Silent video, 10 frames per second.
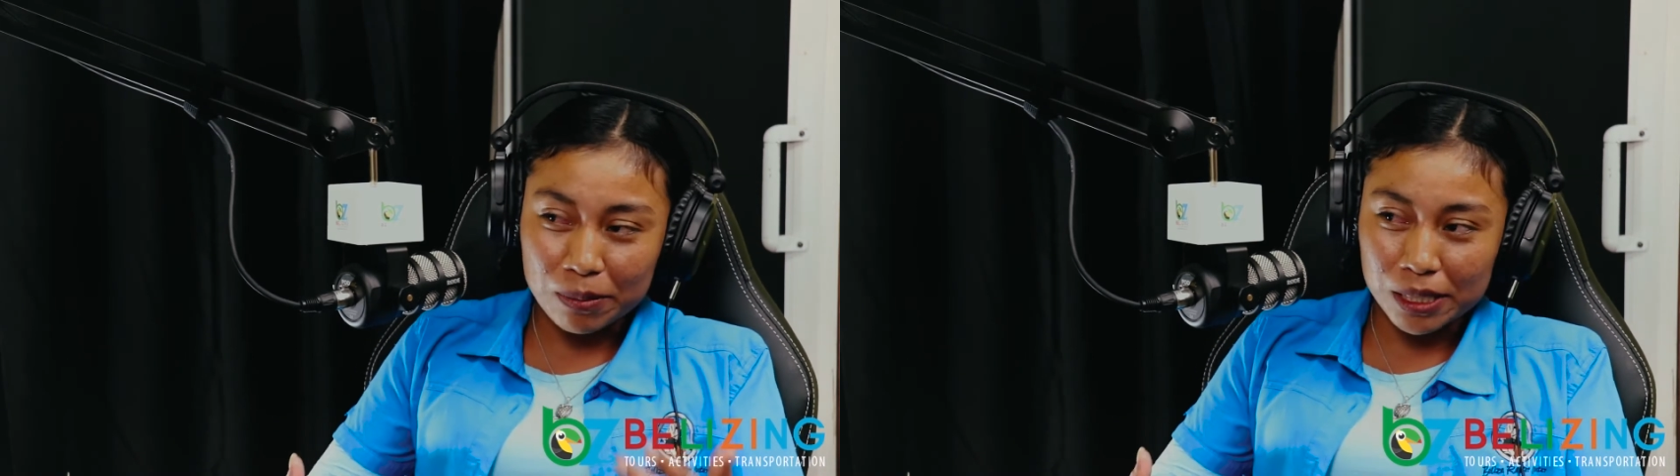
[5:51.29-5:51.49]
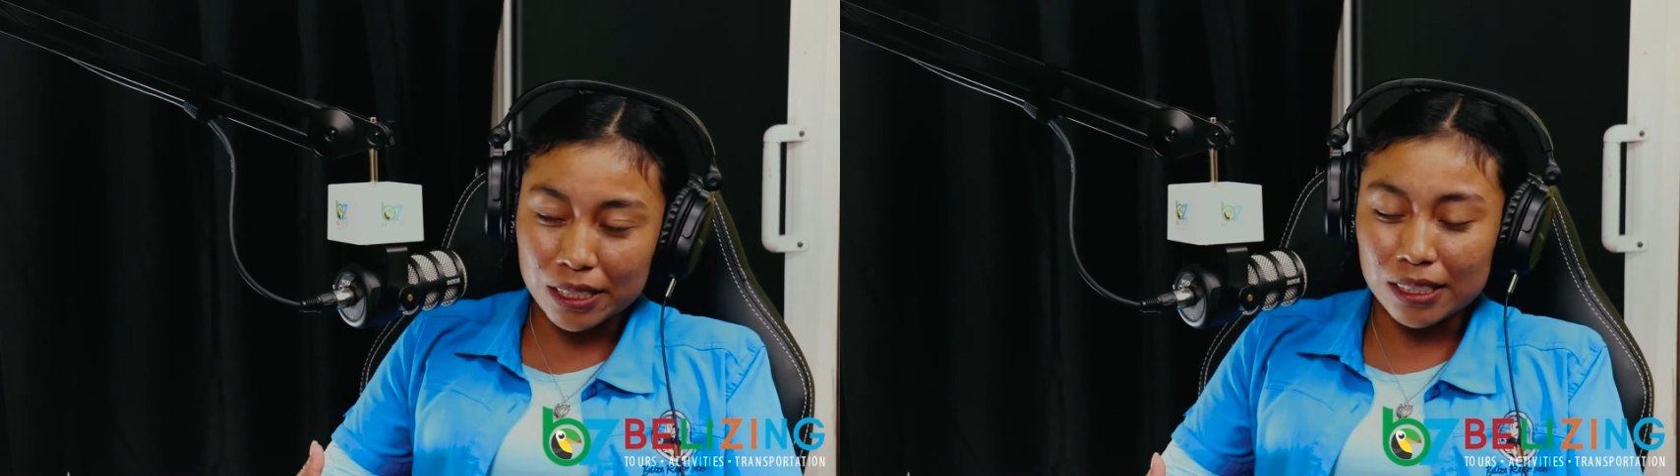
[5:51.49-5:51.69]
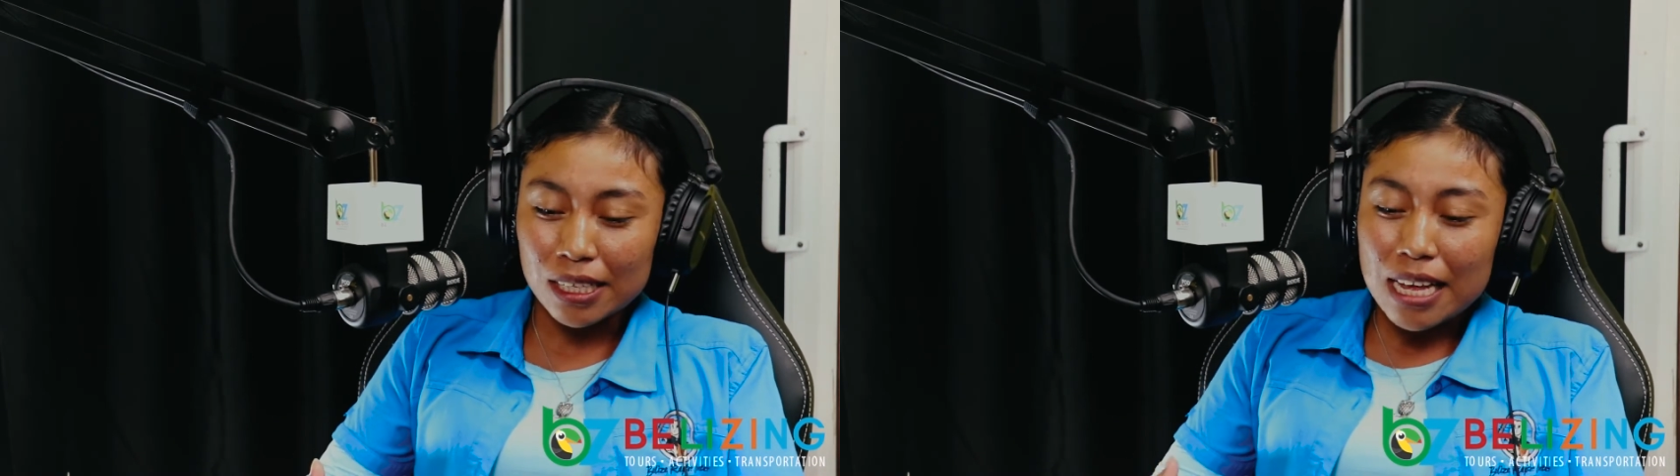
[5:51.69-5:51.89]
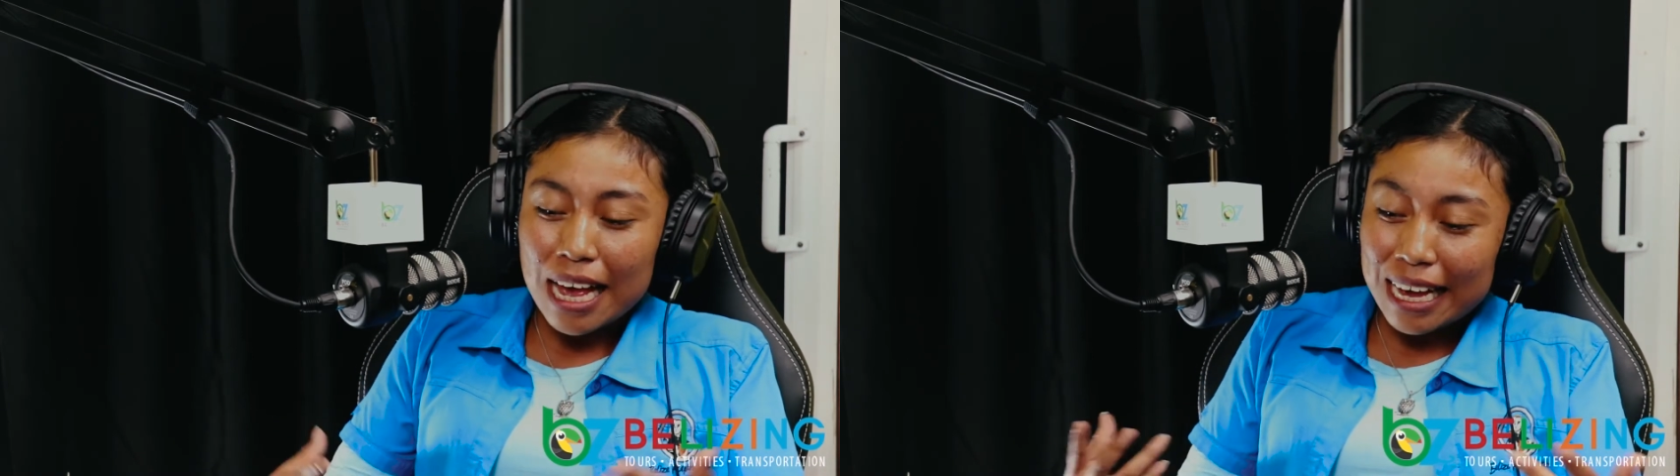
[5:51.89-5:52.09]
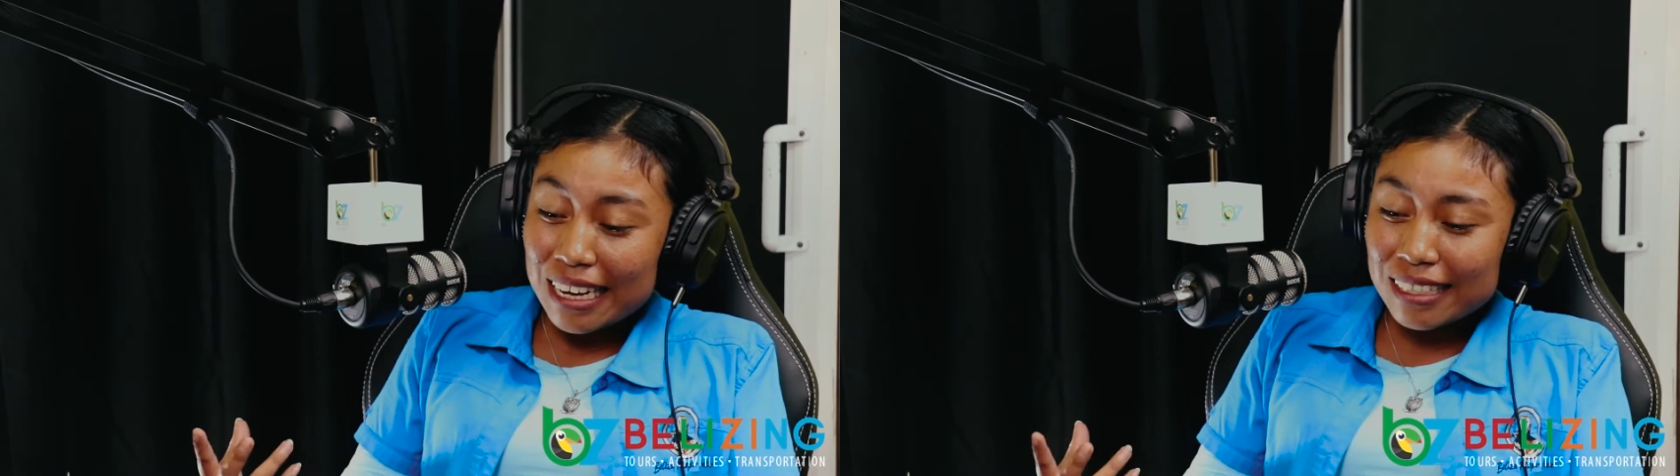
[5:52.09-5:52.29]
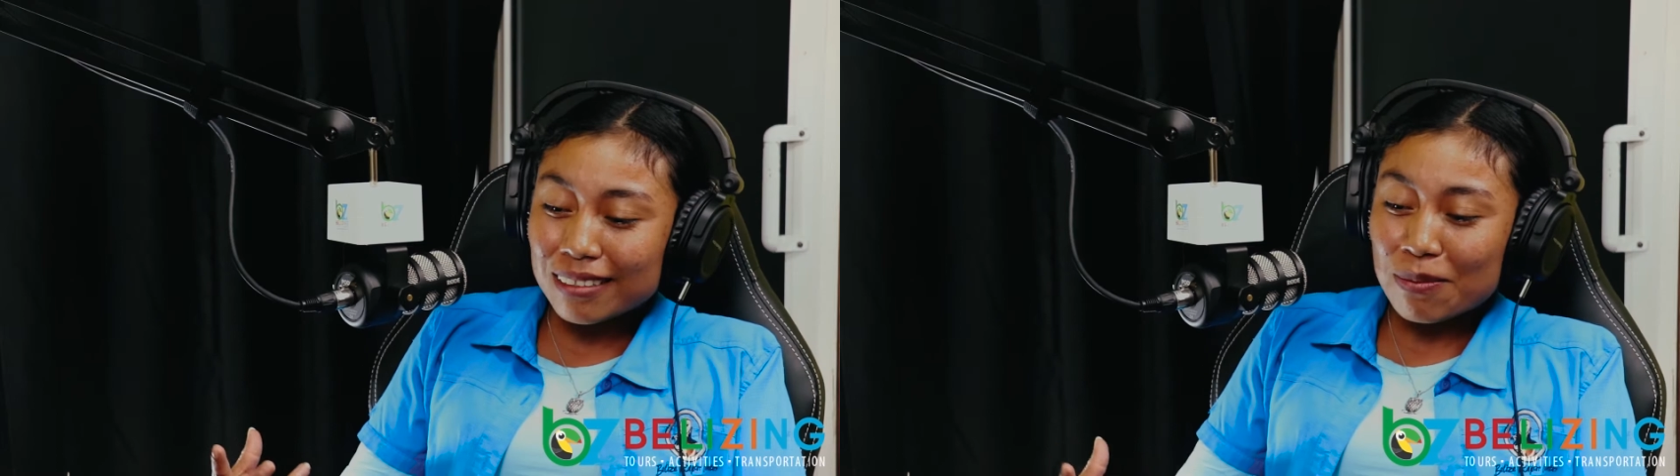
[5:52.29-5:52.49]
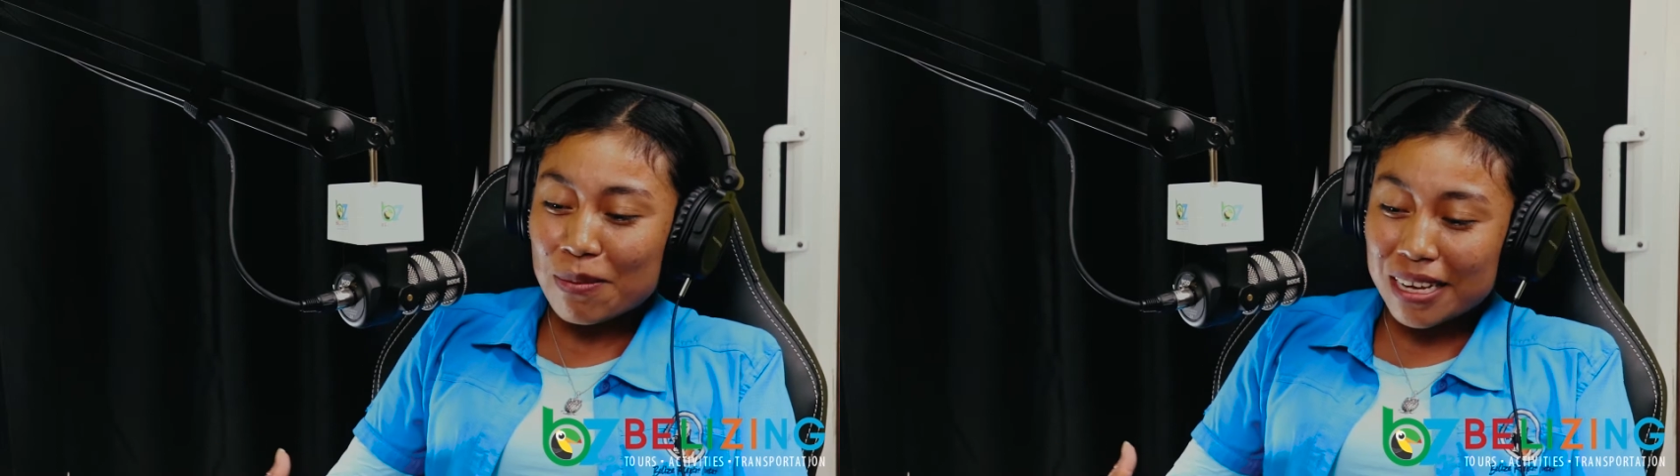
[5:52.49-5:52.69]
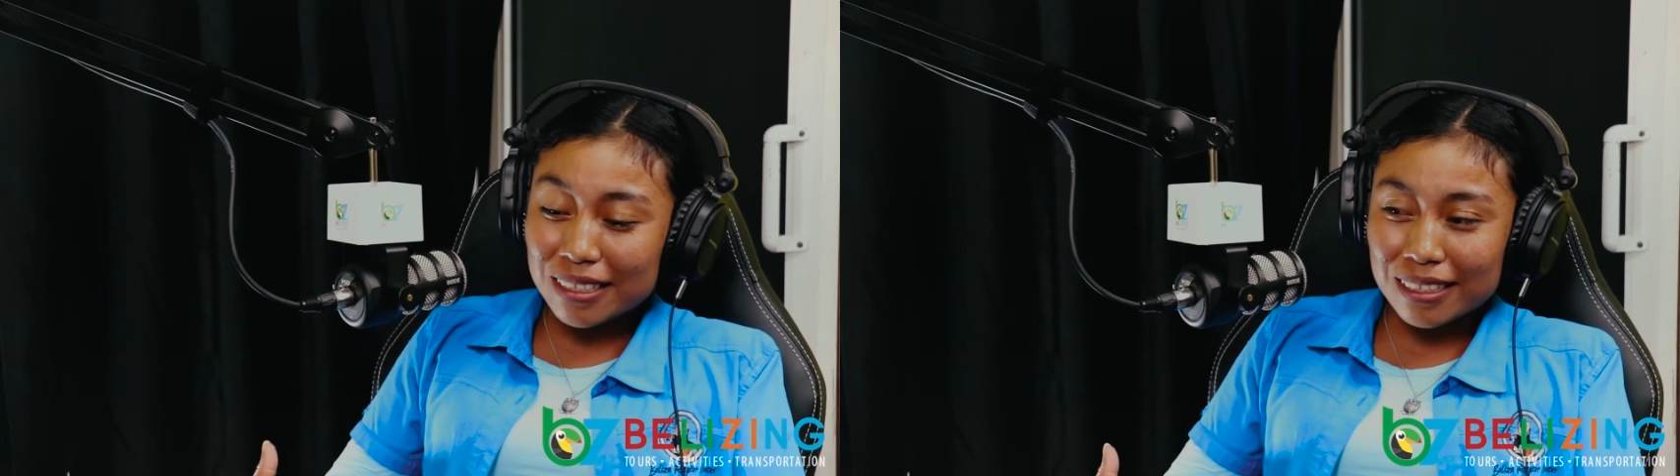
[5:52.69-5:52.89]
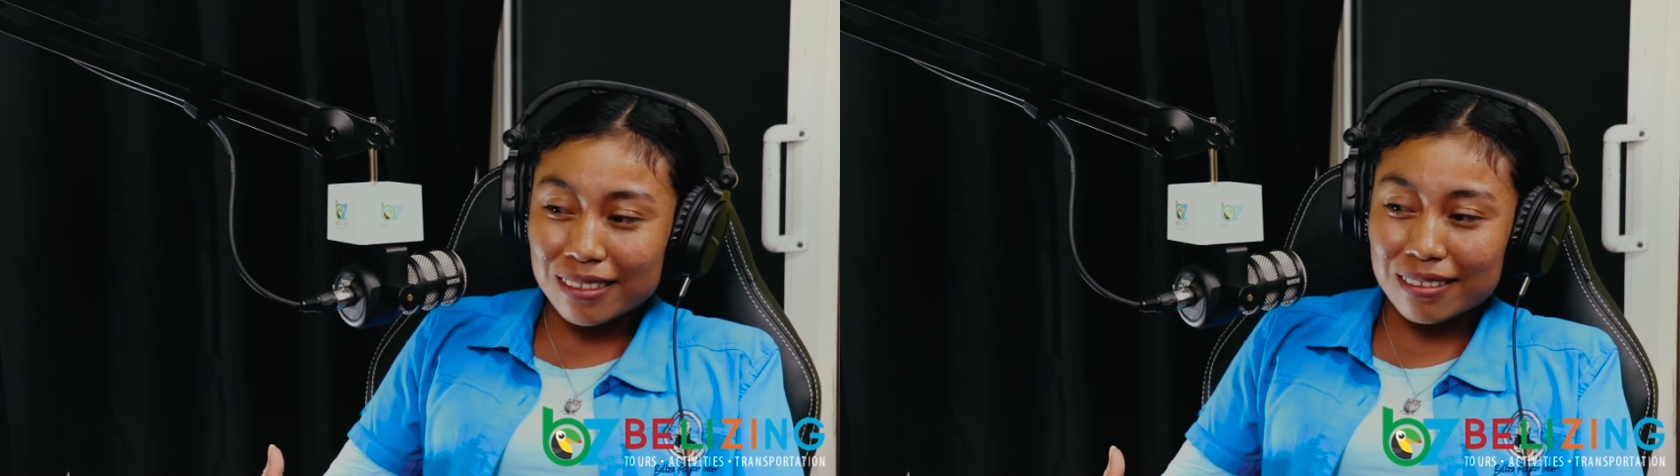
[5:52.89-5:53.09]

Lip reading: birds, I guess makes it